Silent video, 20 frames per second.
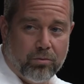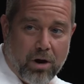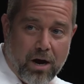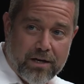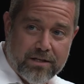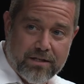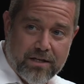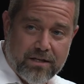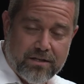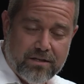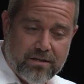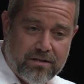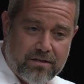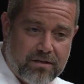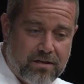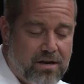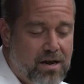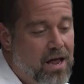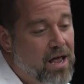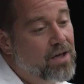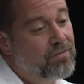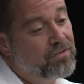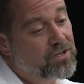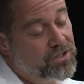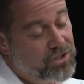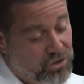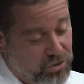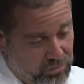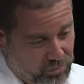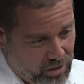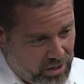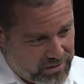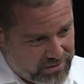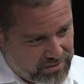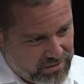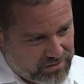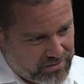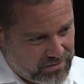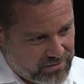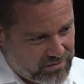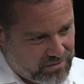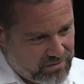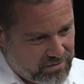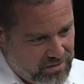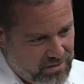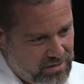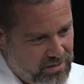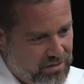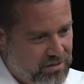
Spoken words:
processes and half digital processes,